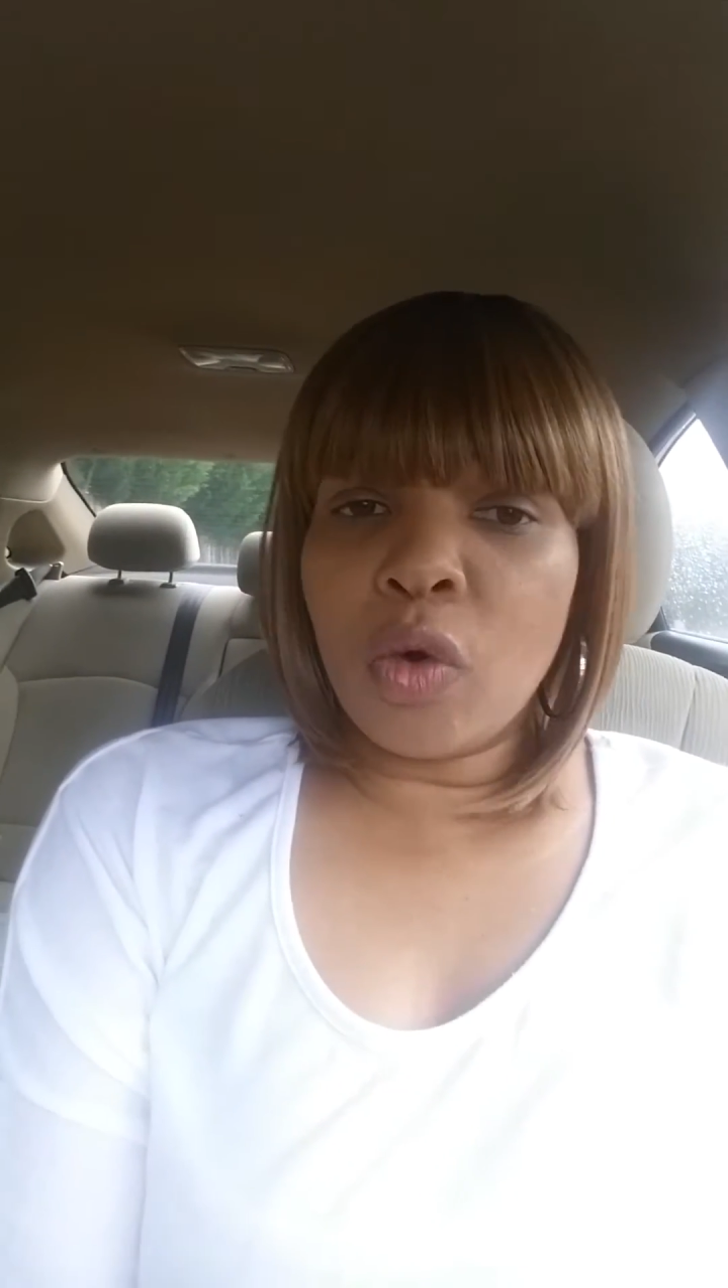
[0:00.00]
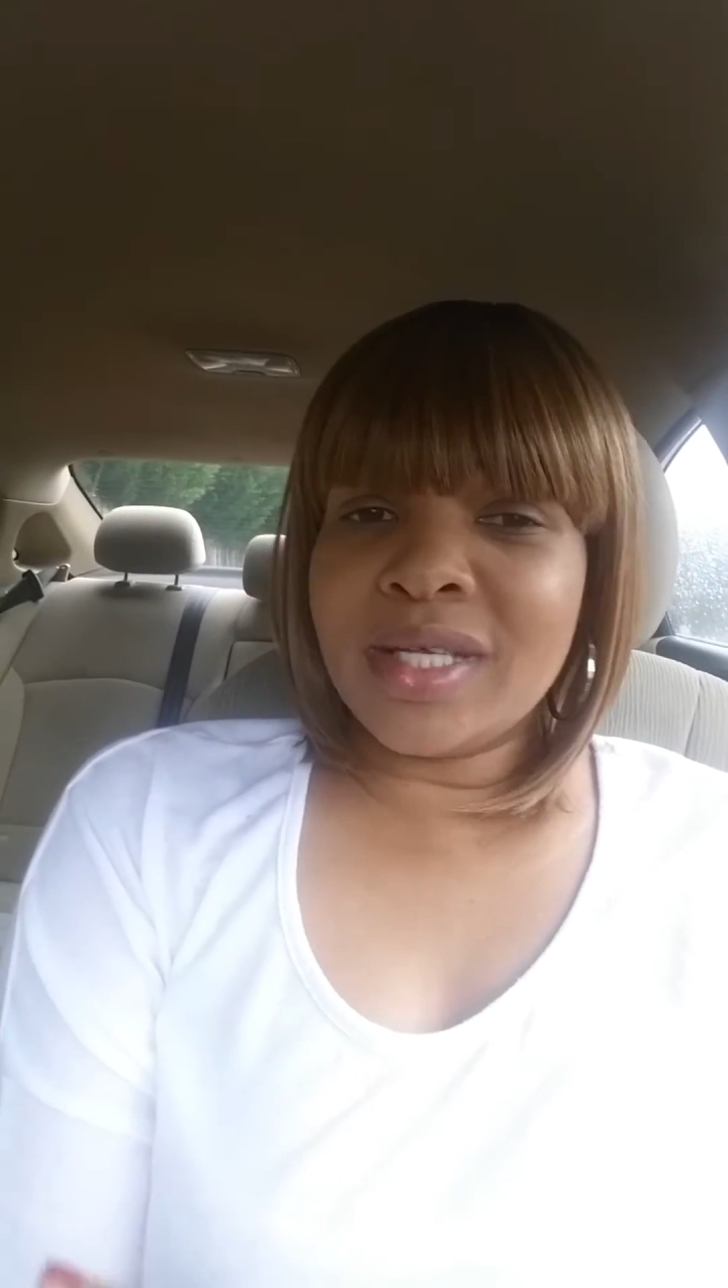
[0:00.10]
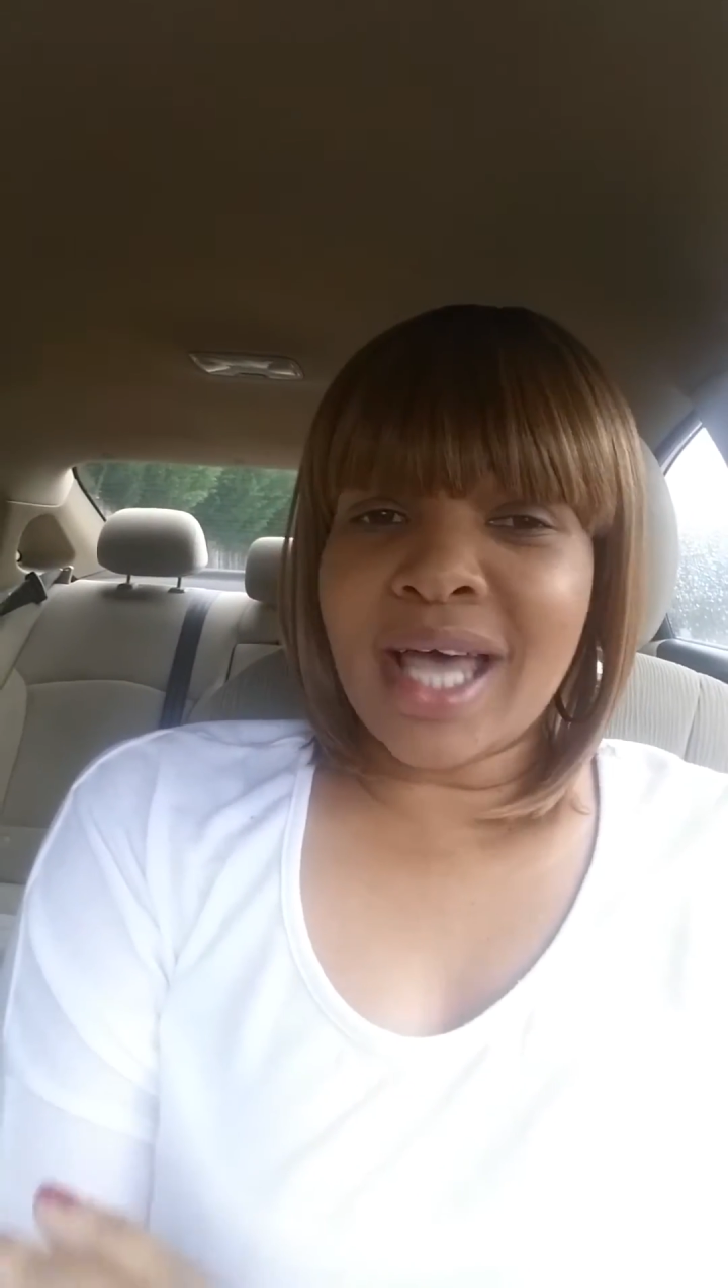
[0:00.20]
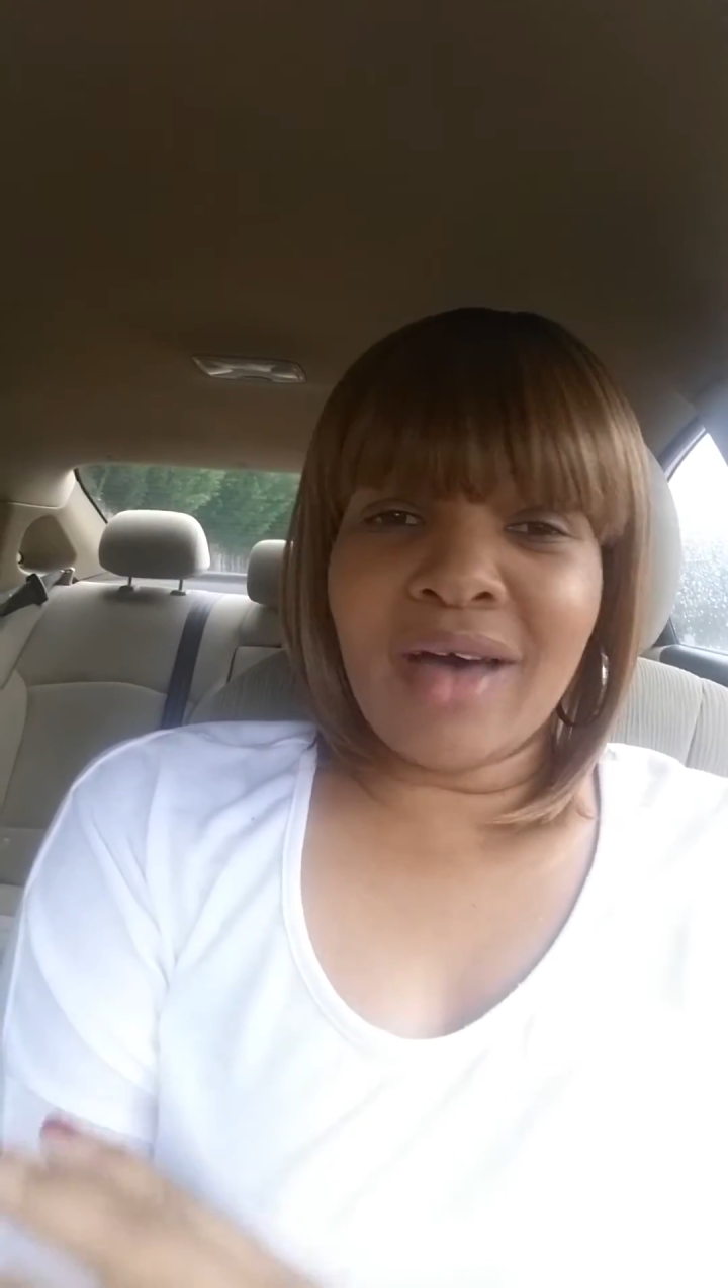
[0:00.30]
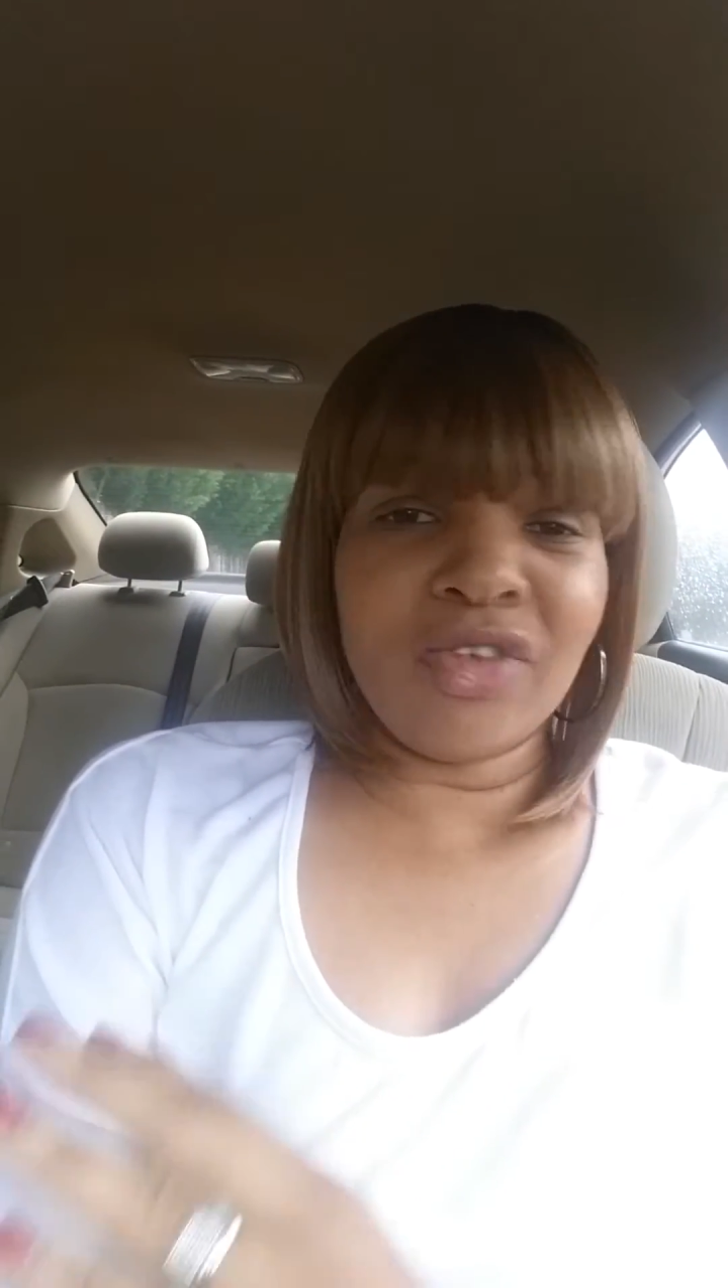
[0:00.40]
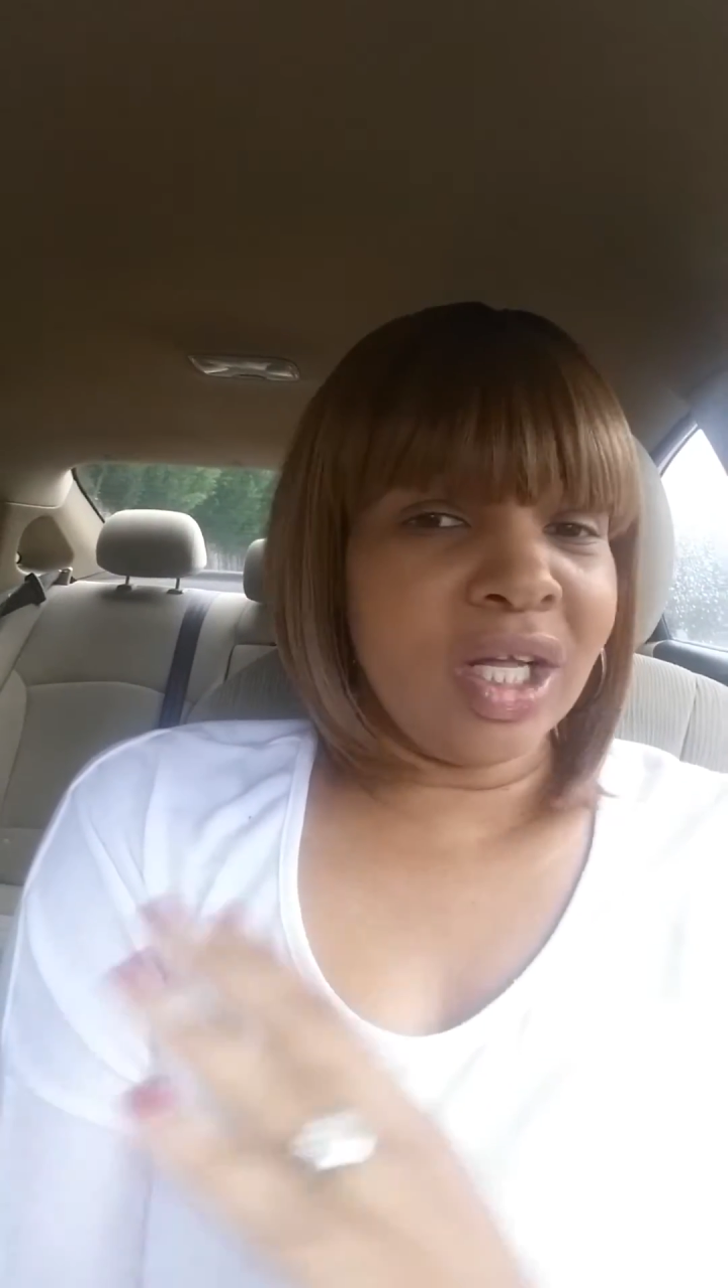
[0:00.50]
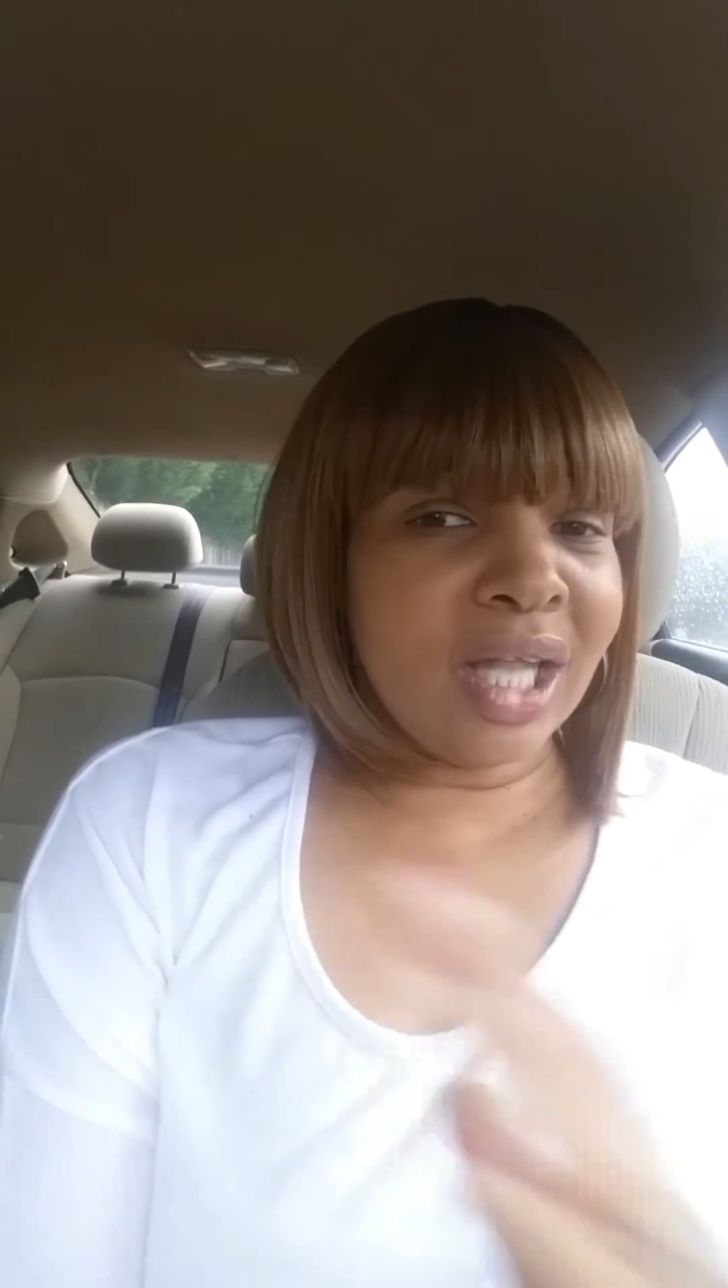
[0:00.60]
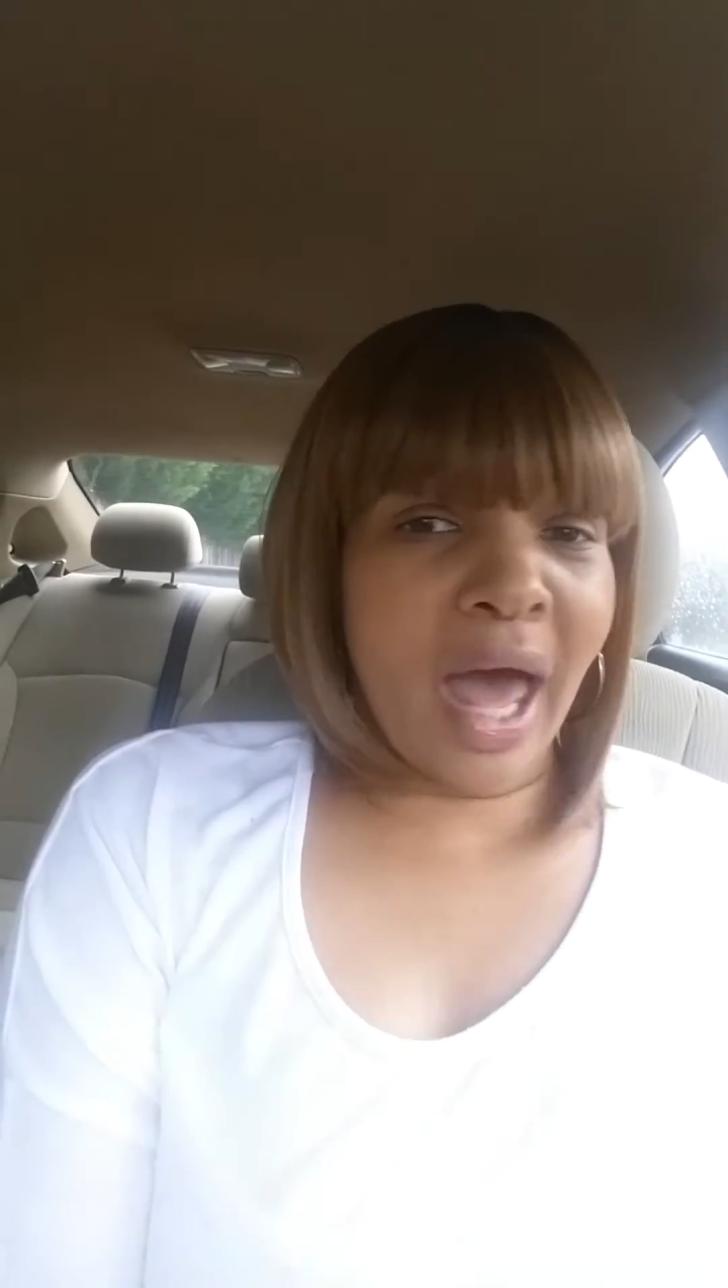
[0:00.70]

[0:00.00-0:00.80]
always having a